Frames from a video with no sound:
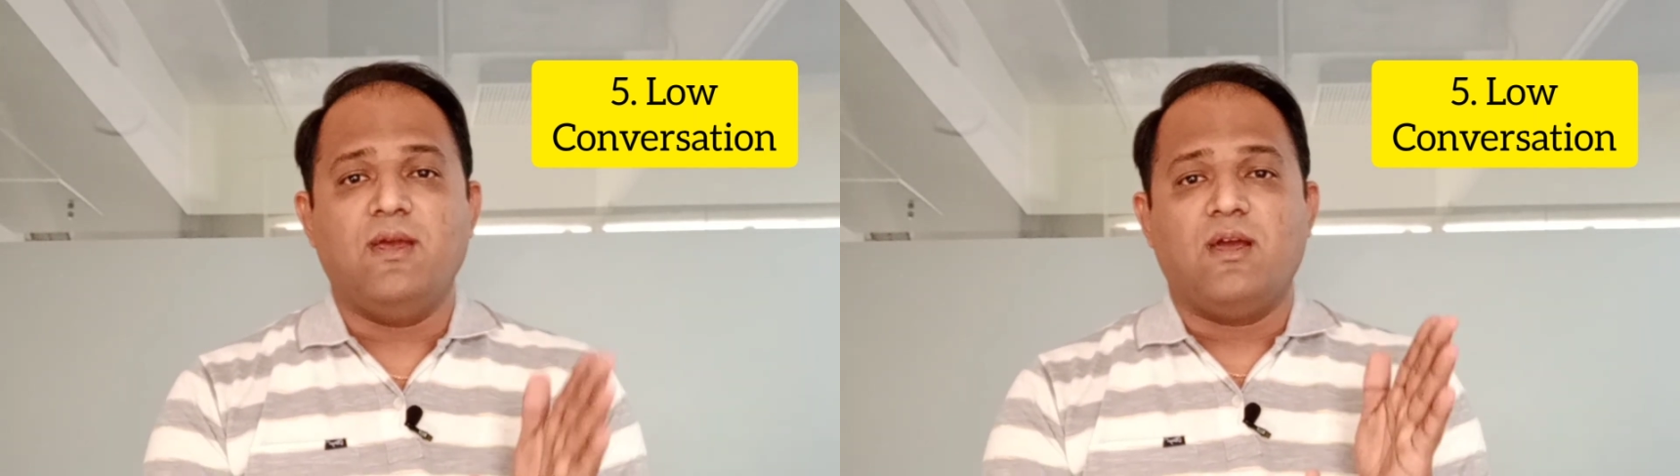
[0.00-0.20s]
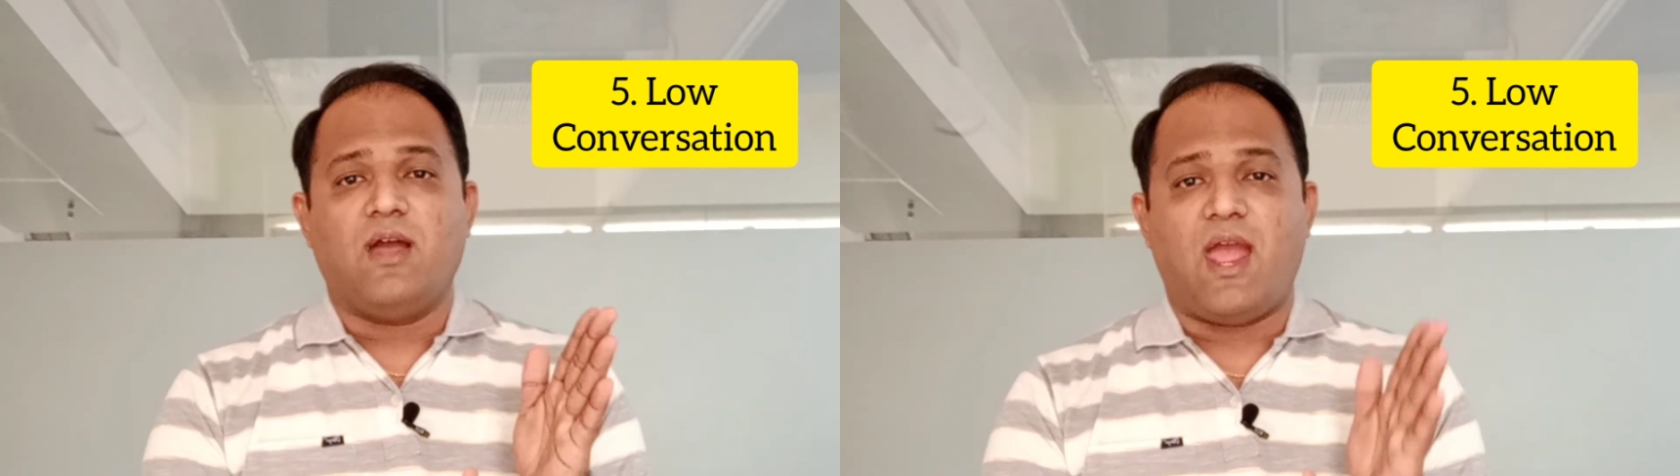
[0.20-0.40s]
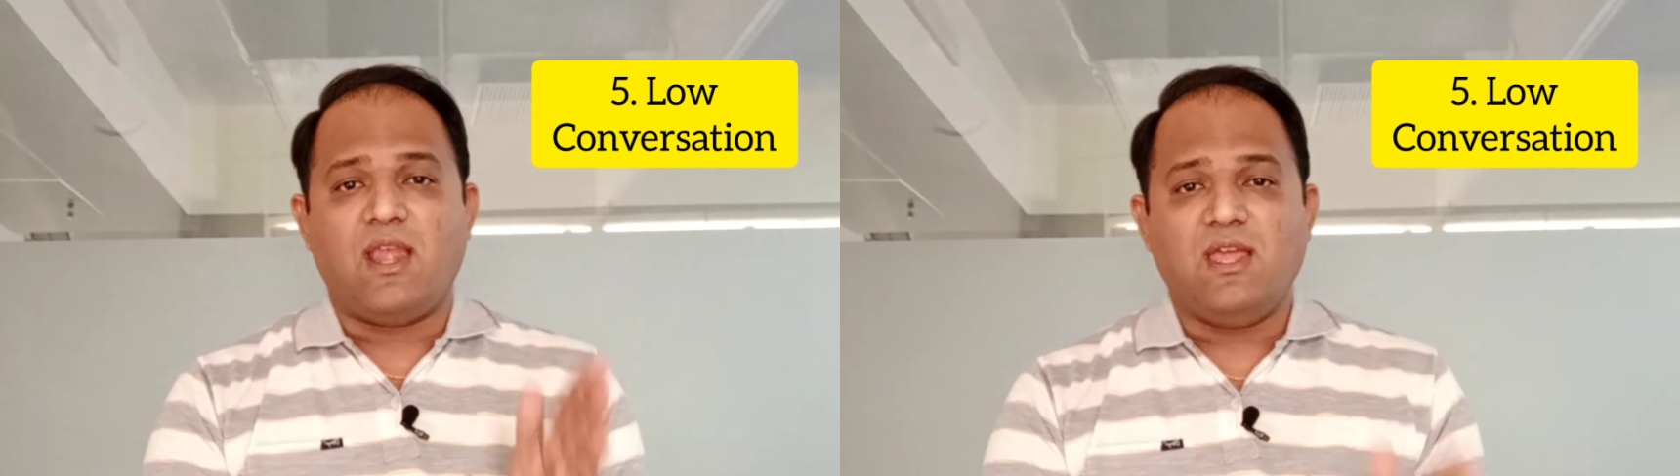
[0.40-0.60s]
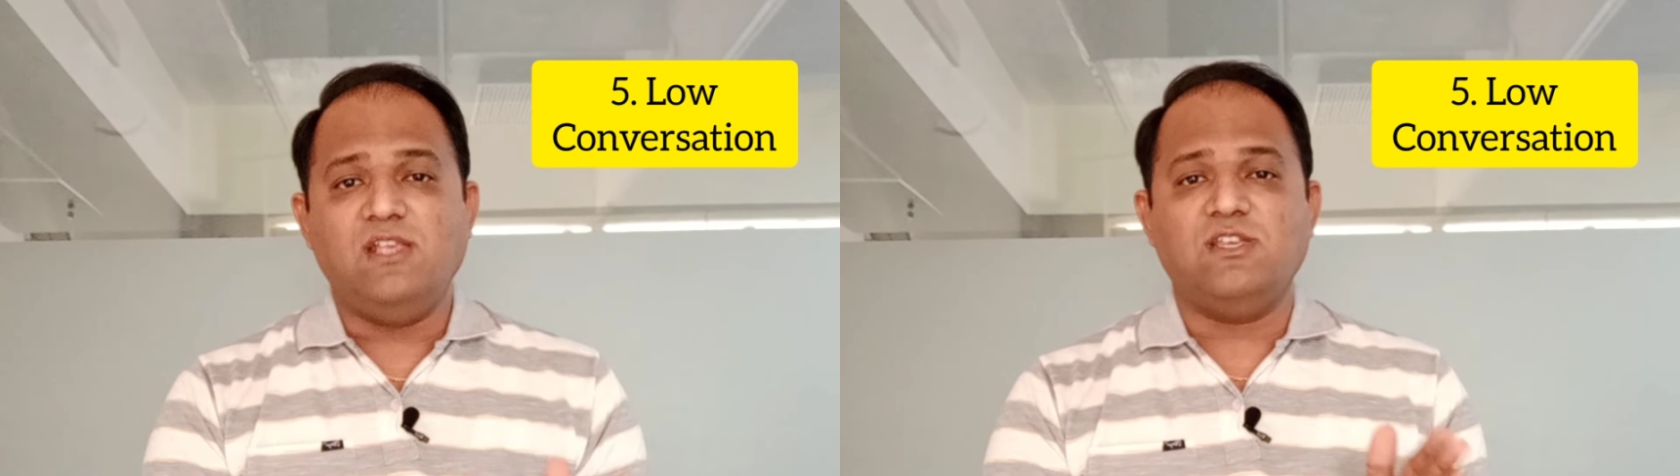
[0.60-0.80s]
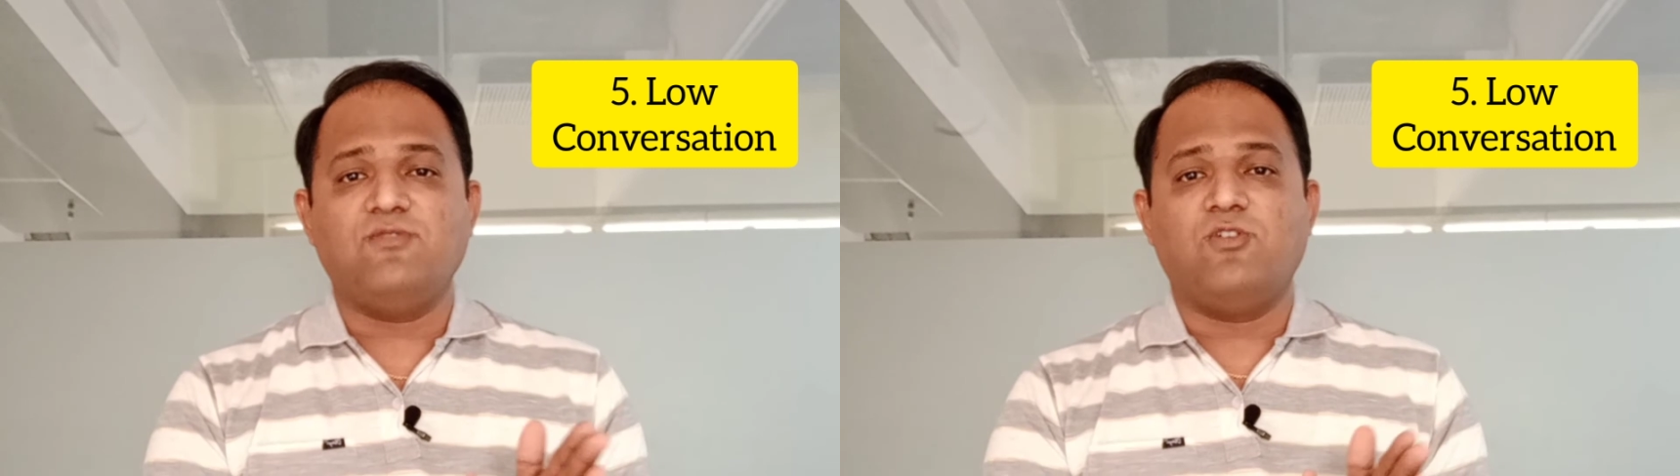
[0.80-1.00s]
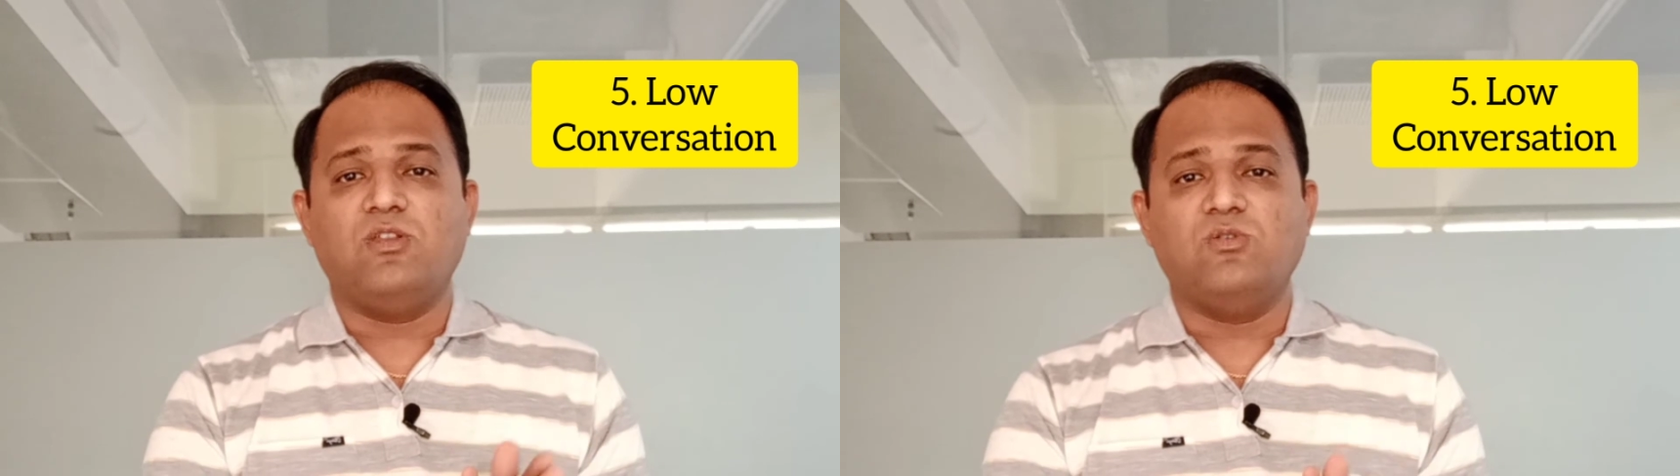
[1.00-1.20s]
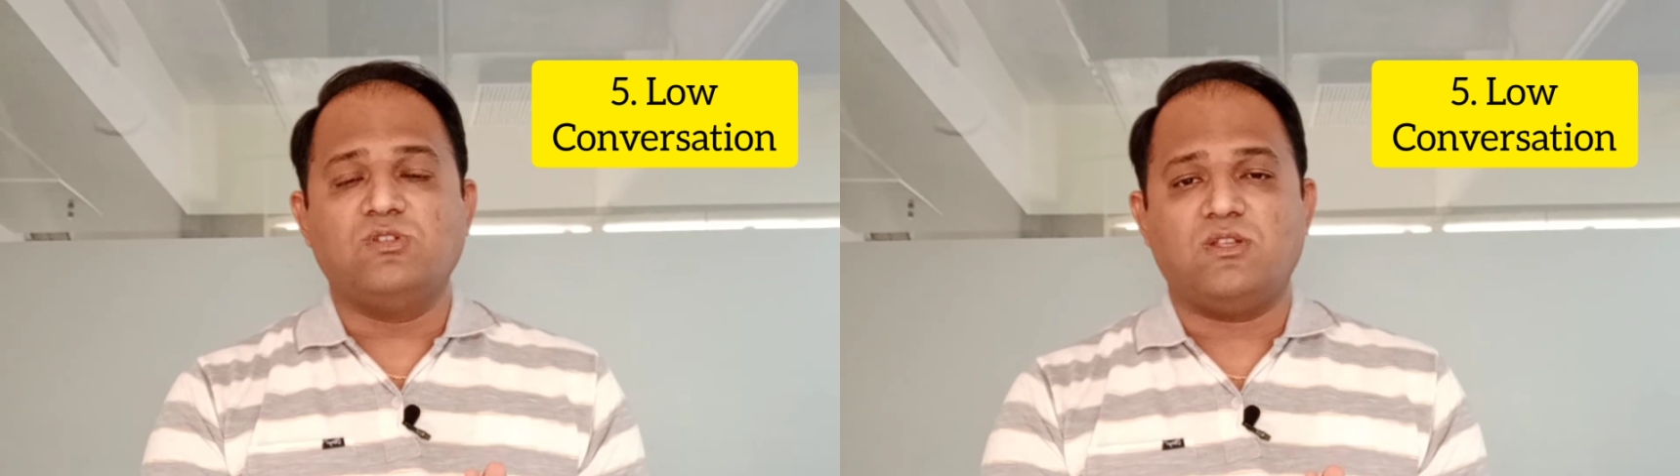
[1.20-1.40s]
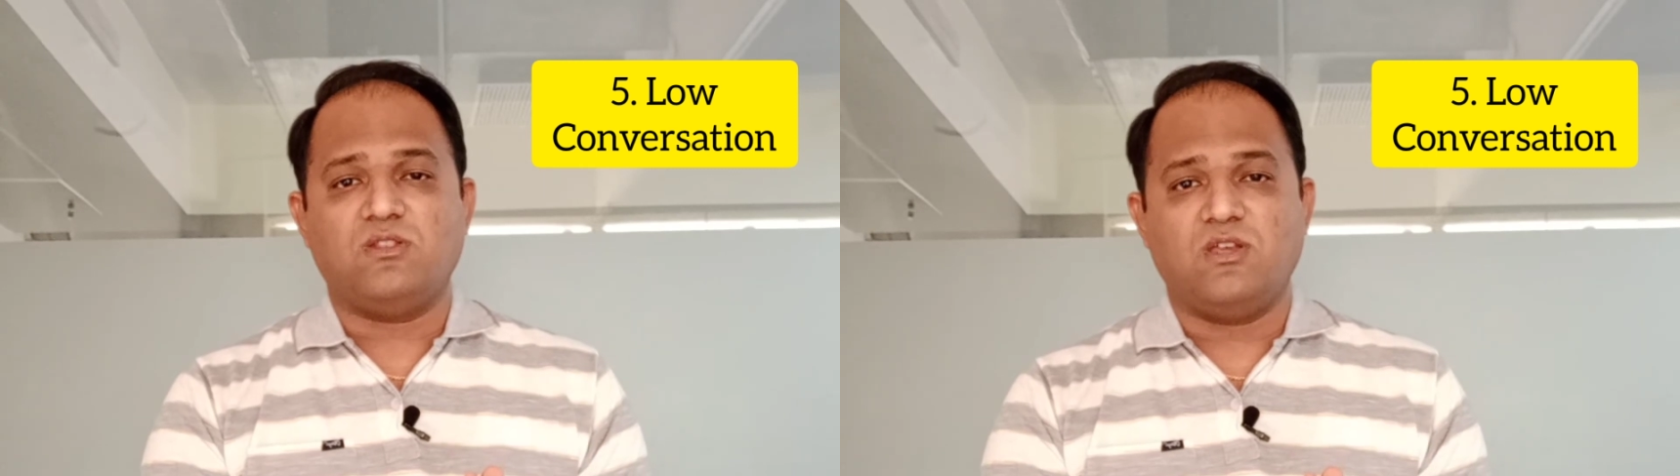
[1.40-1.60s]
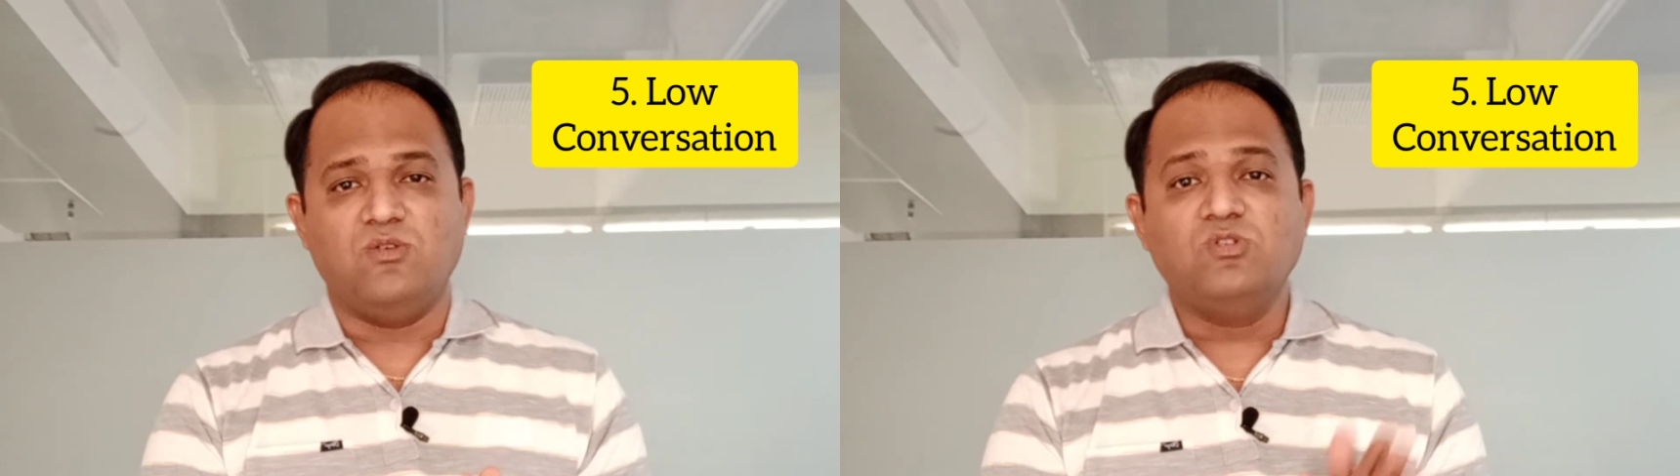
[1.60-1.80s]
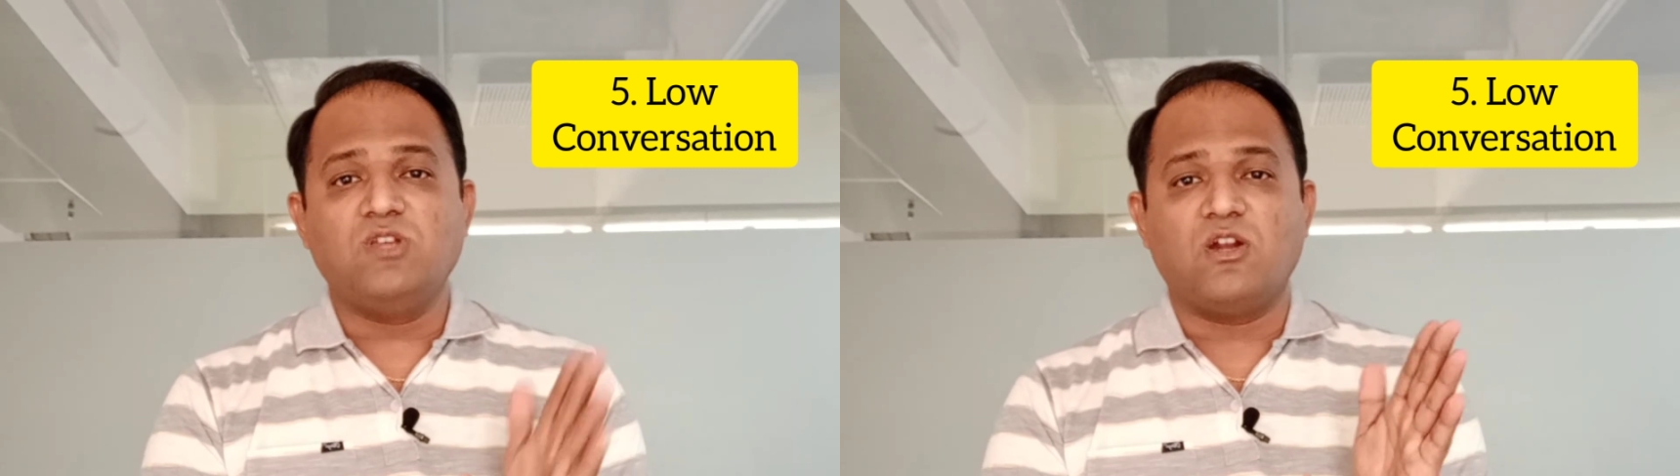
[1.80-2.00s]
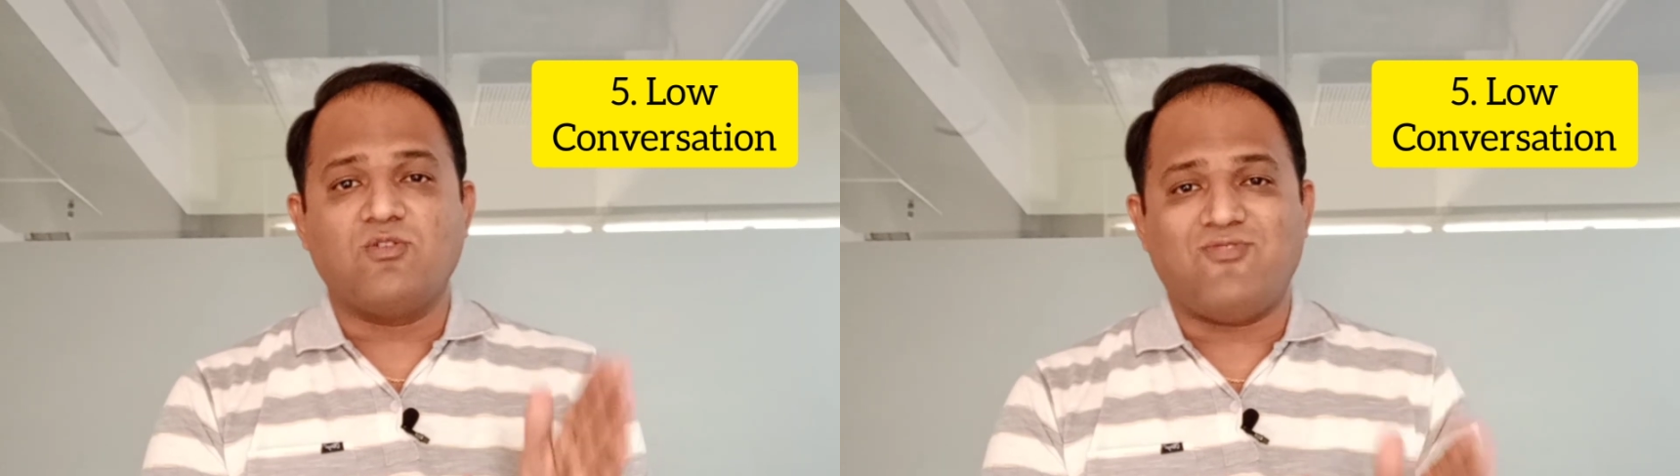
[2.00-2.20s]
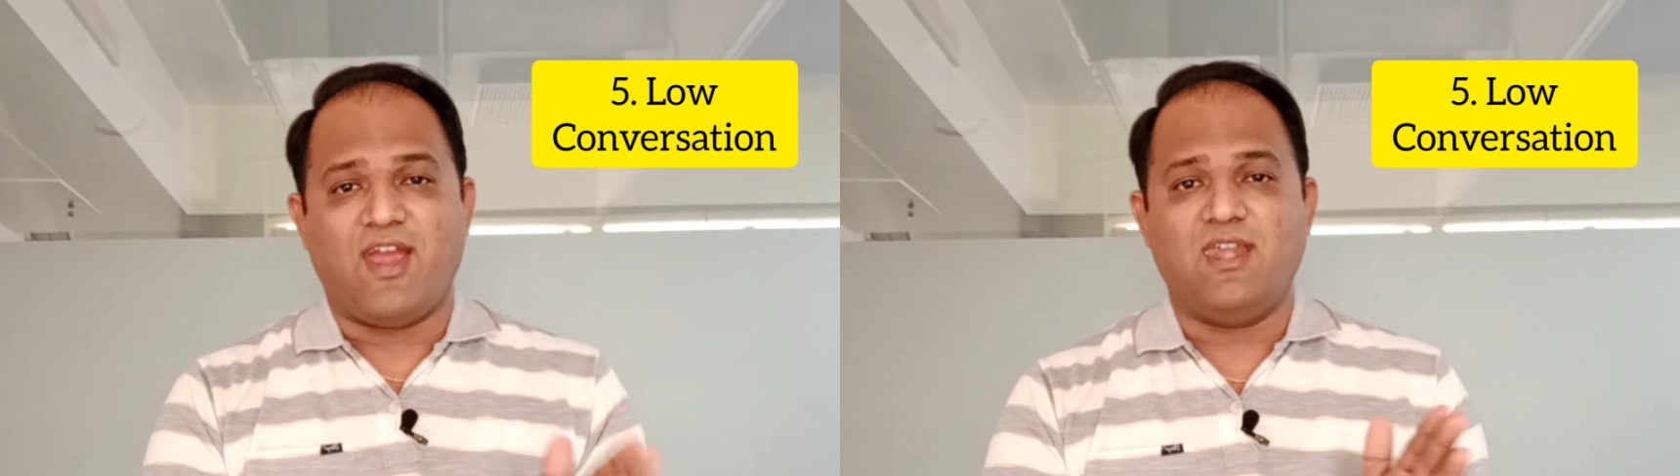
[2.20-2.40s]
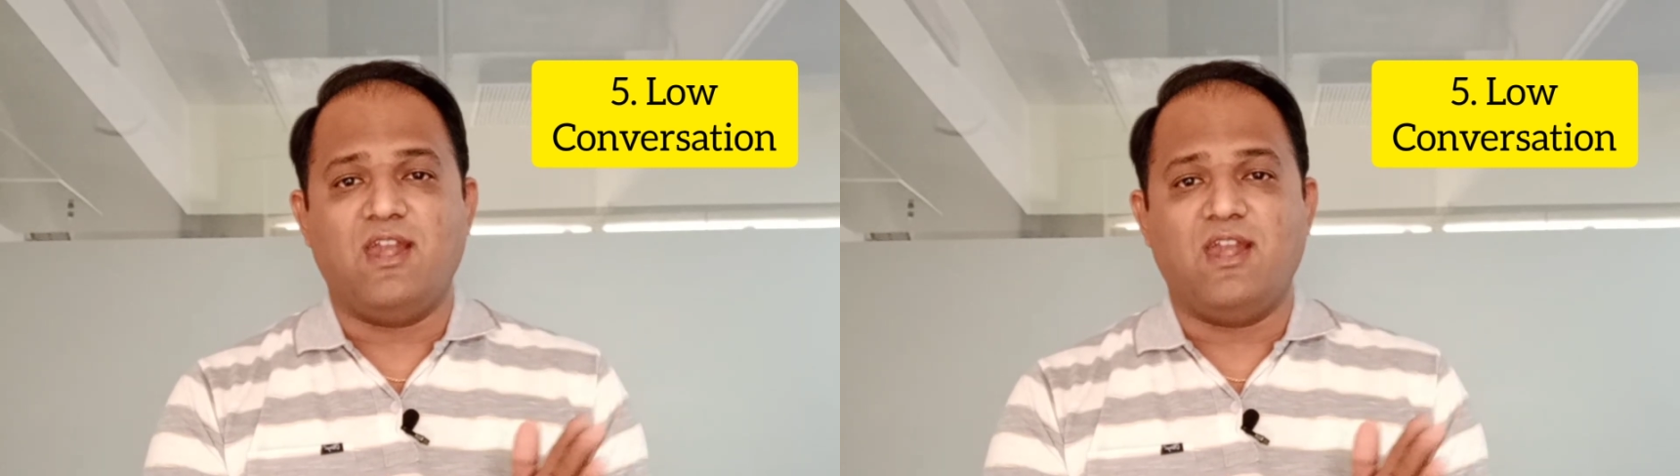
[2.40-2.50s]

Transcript: and easy for the user to find